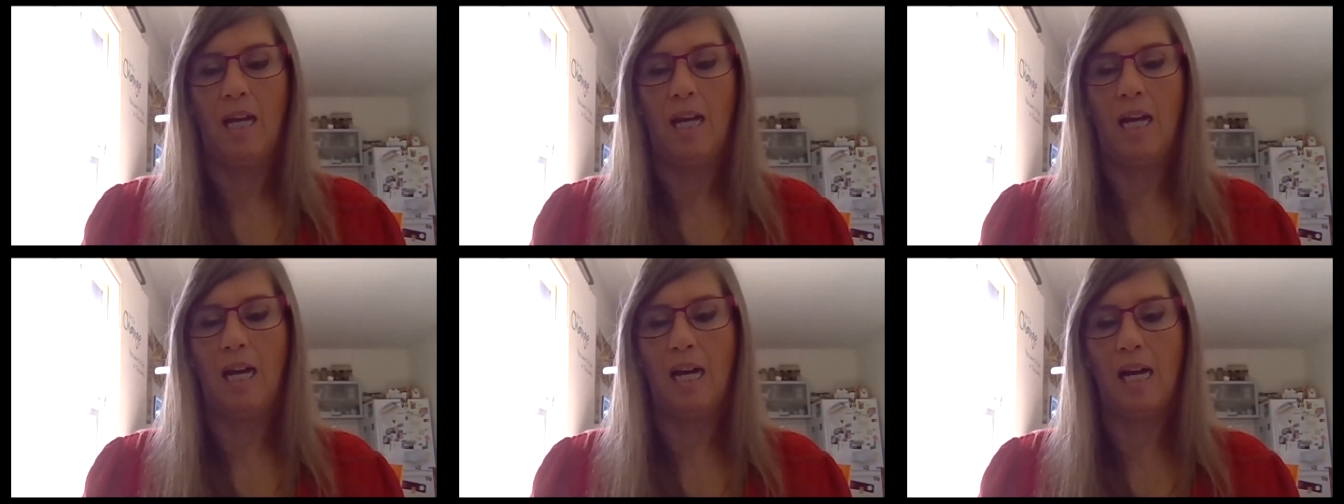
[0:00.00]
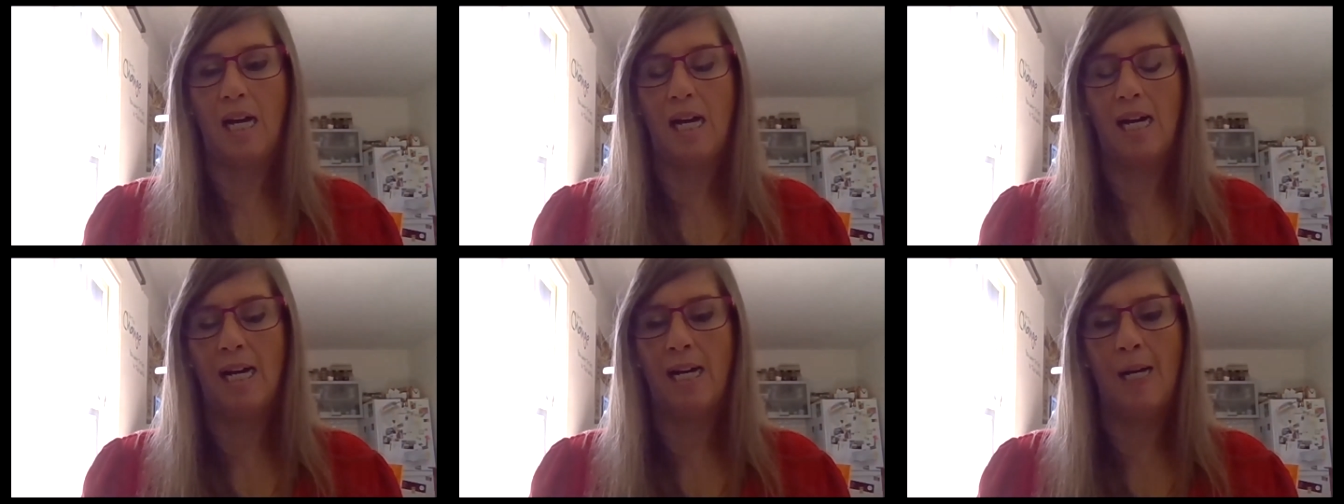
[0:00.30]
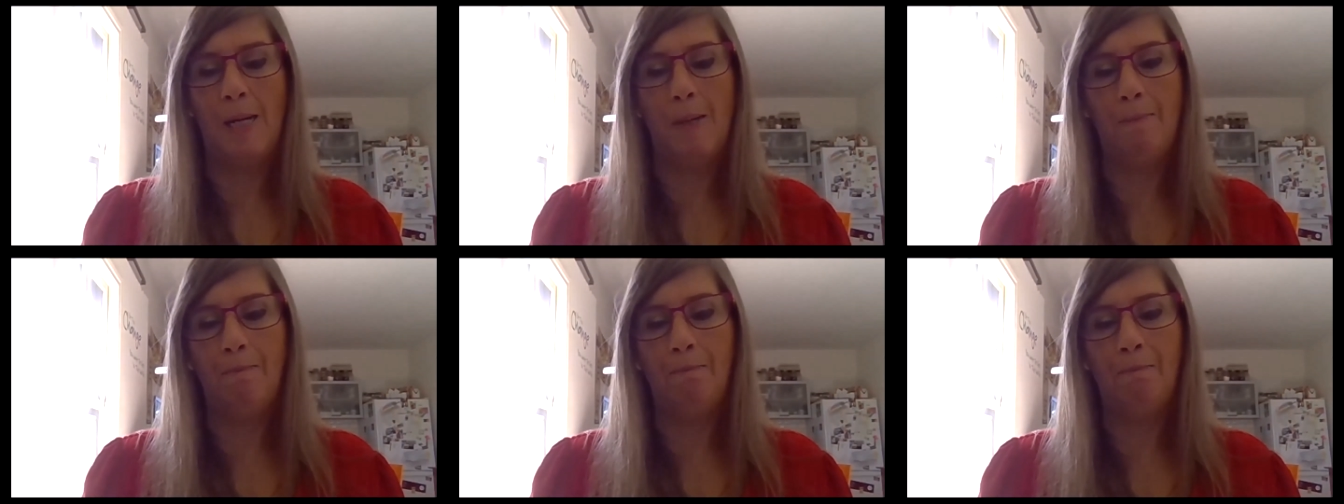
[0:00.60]

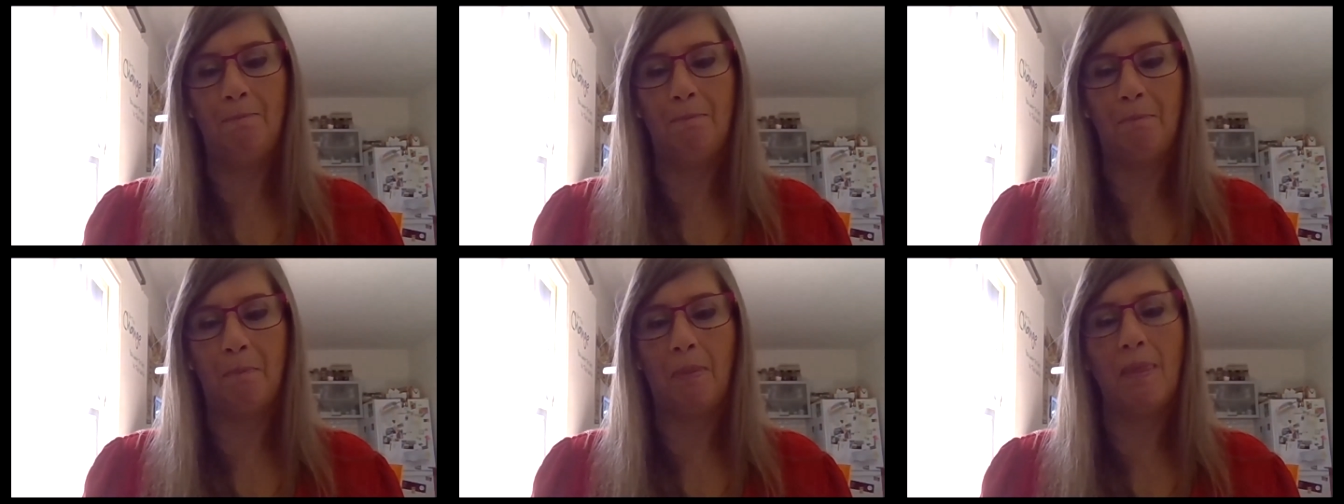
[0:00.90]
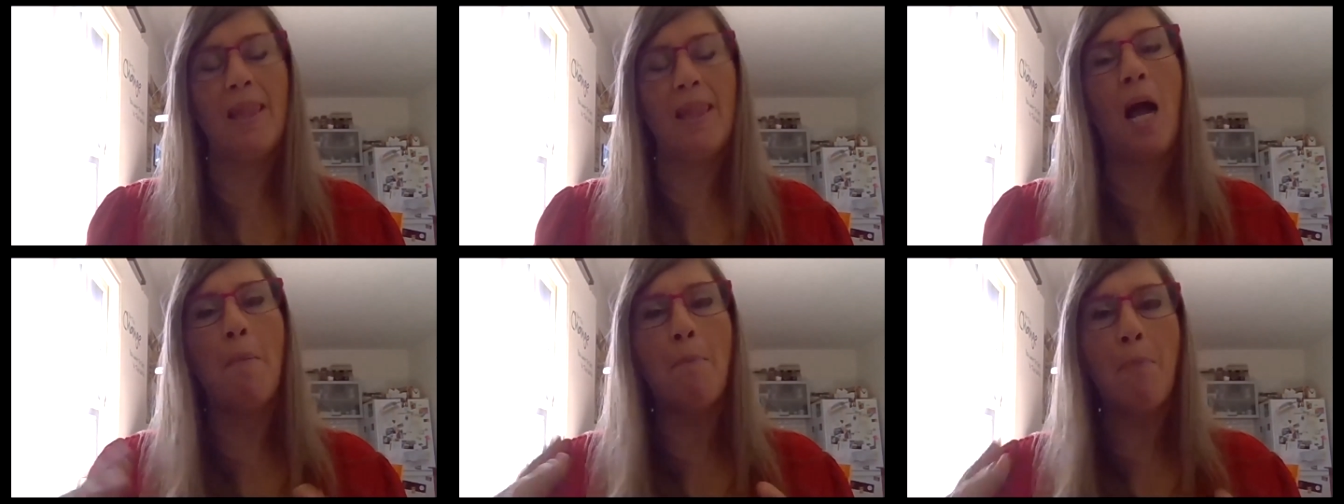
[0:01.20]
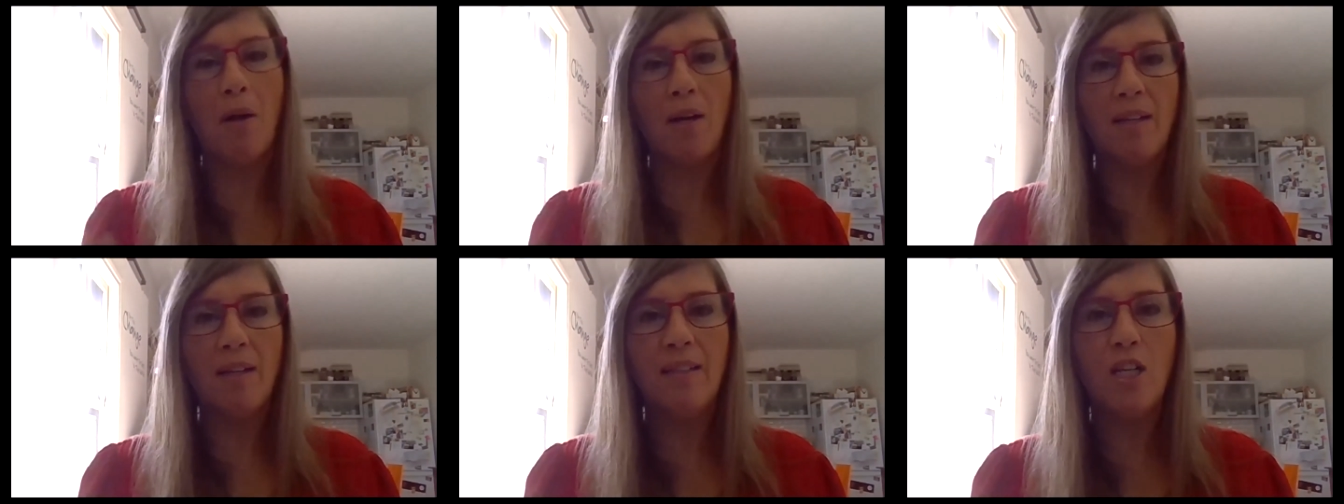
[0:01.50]
There are
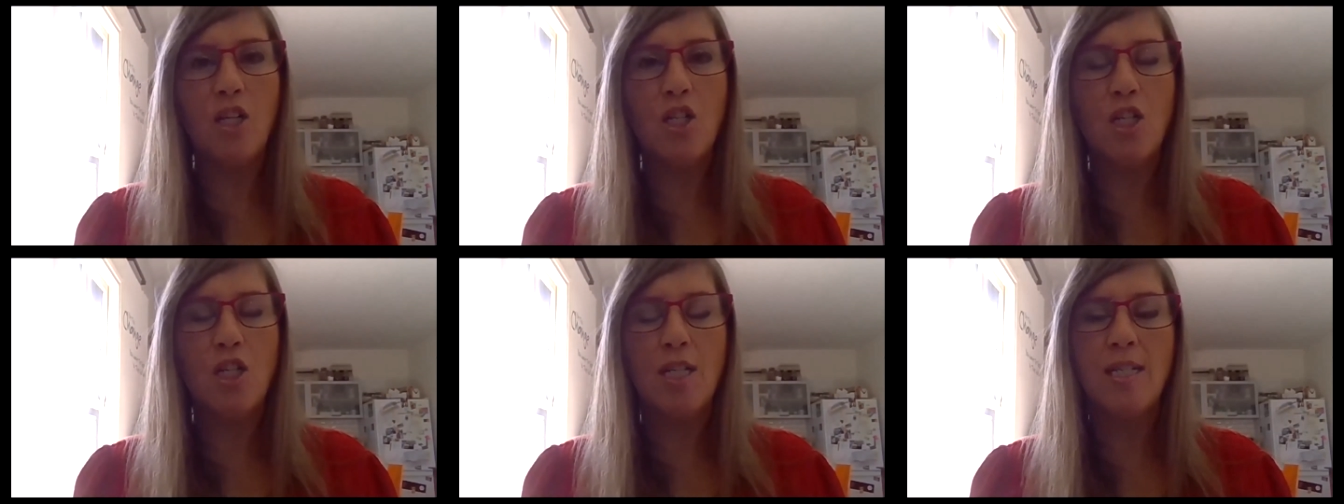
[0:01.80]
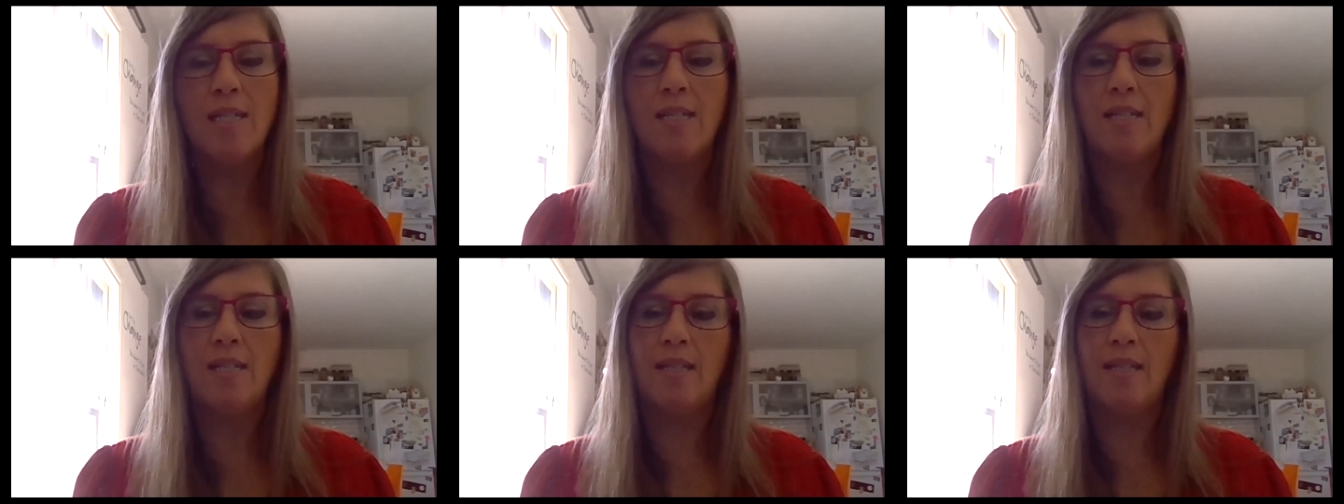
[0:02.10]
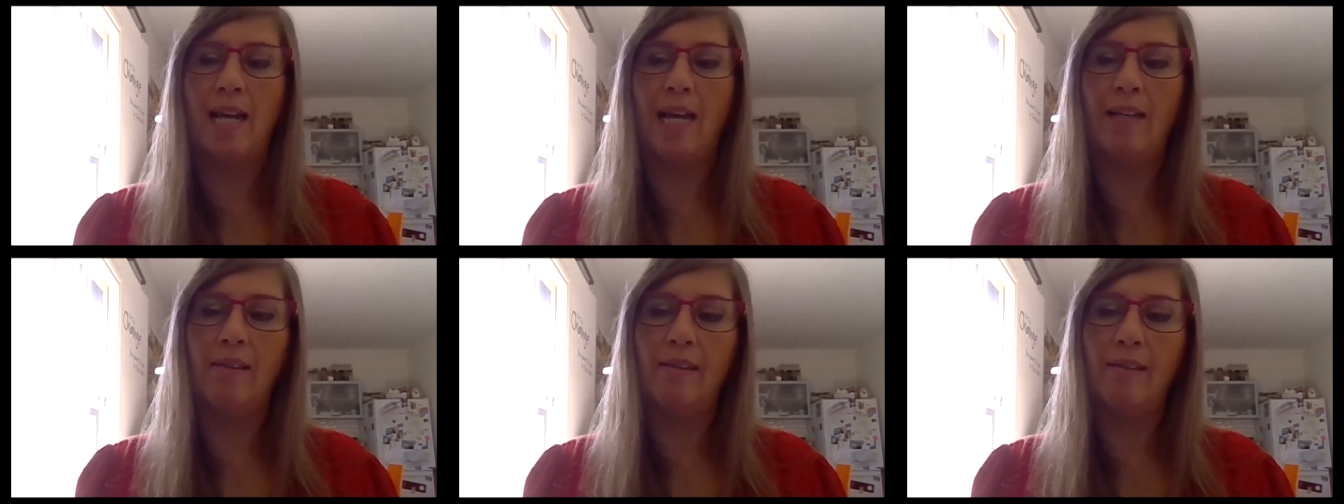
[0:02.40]
politicians
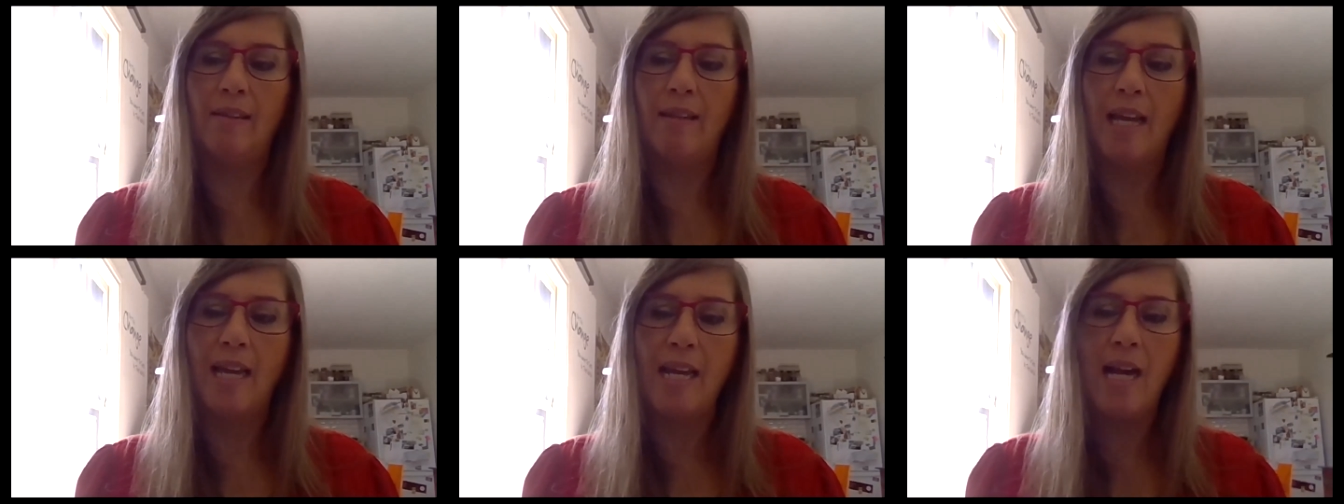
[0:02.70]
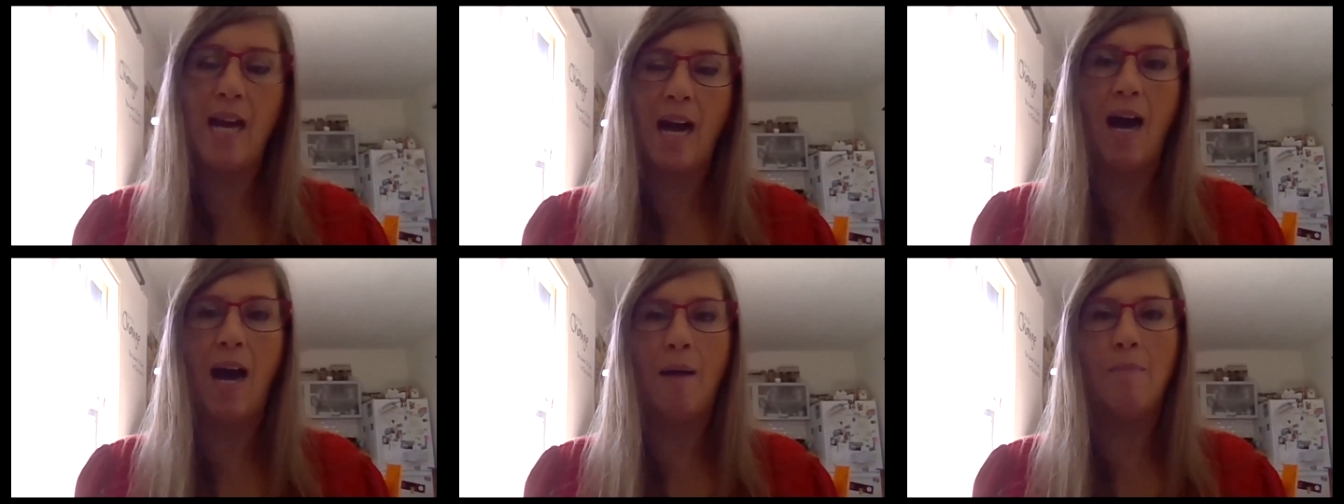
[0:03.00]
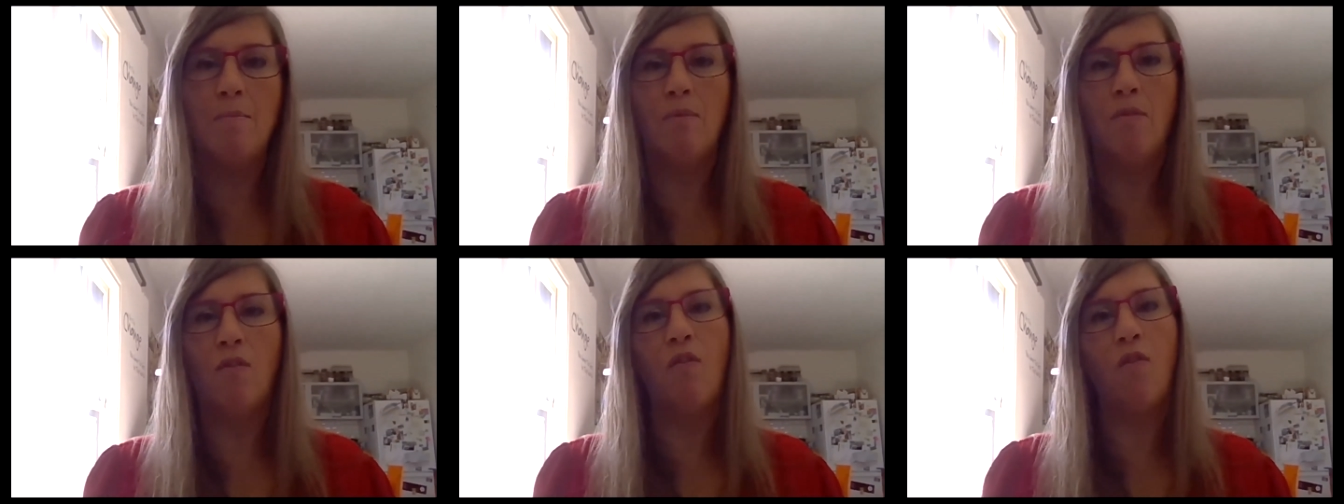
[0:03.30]
that they
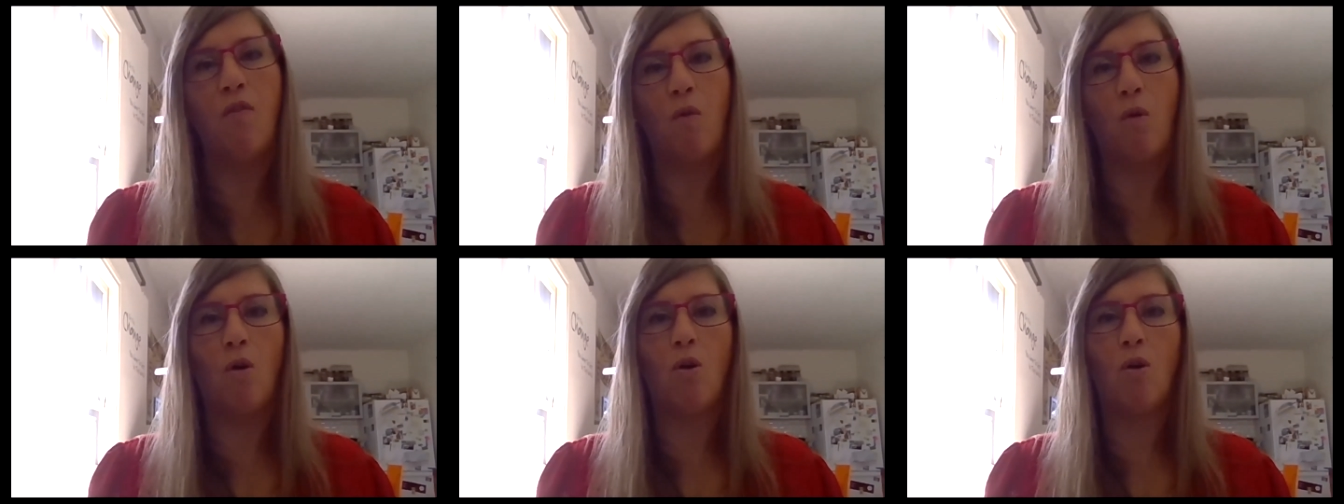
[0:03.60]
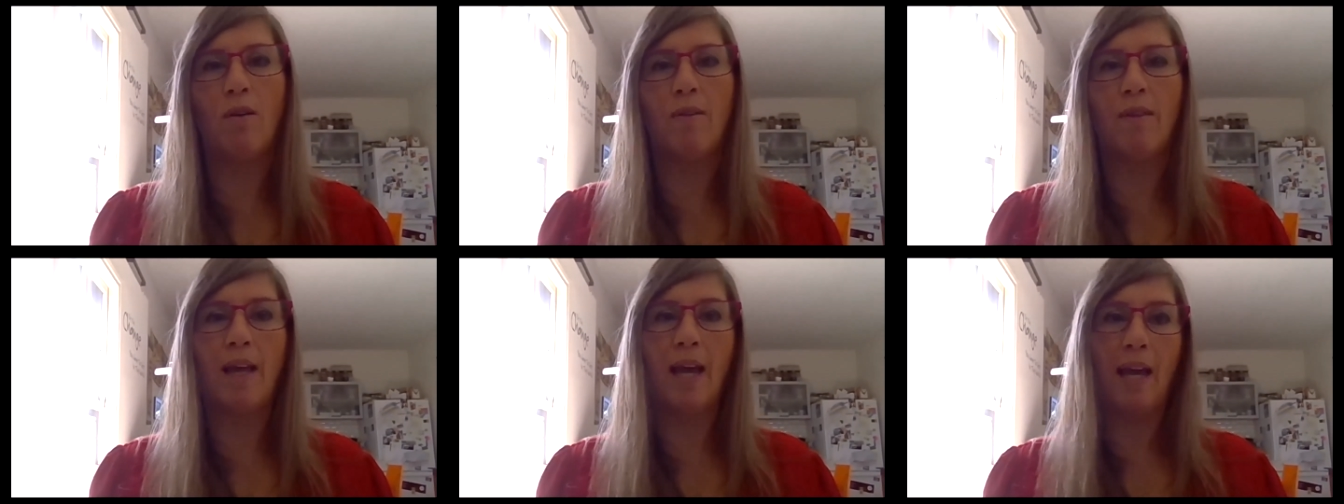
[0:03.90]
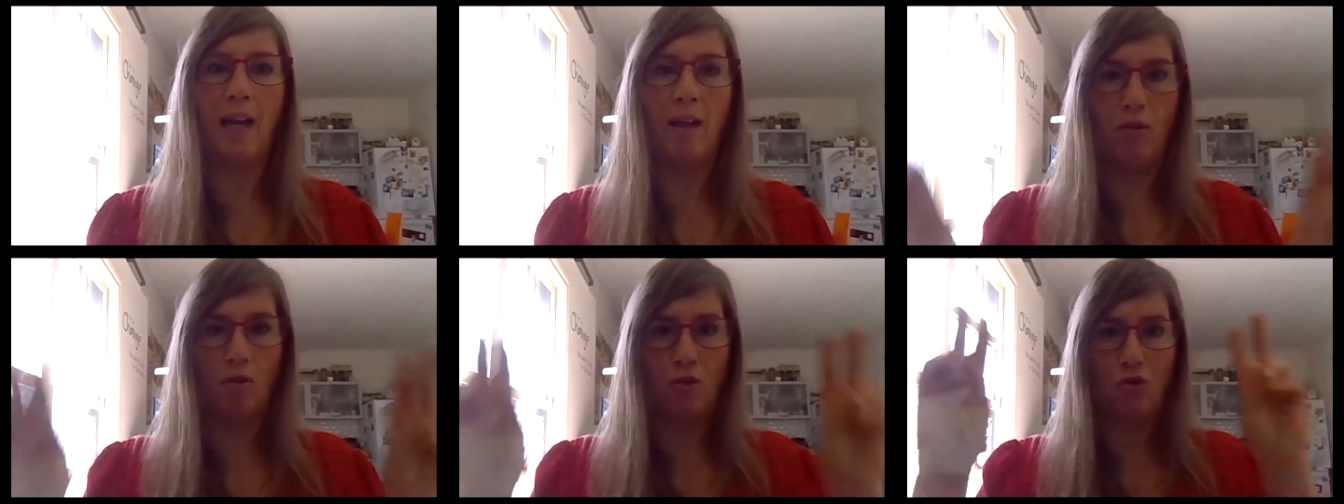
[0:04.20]
come for
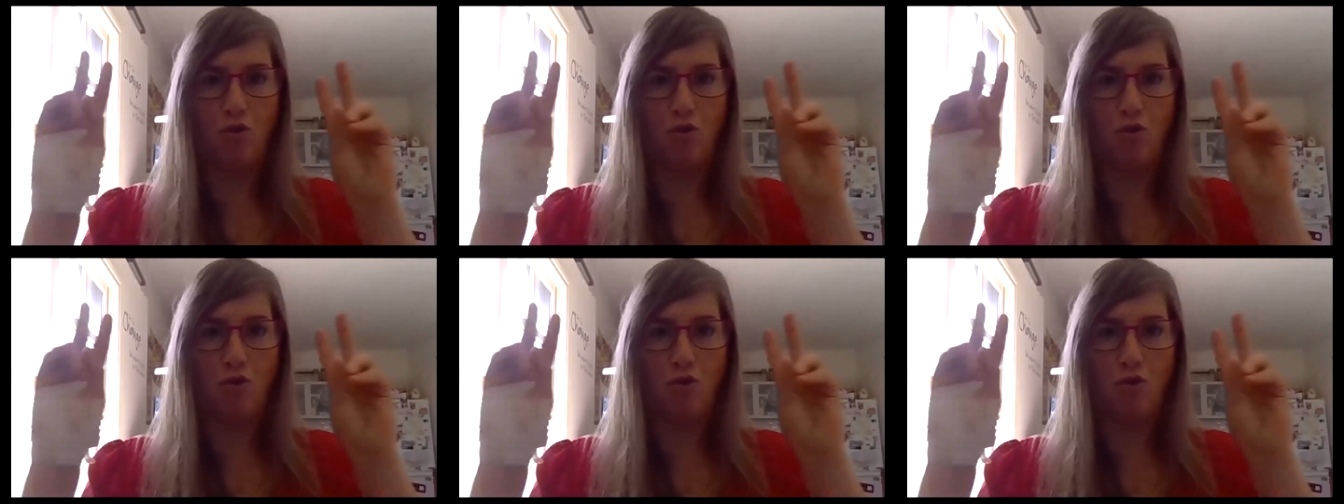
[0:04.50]
the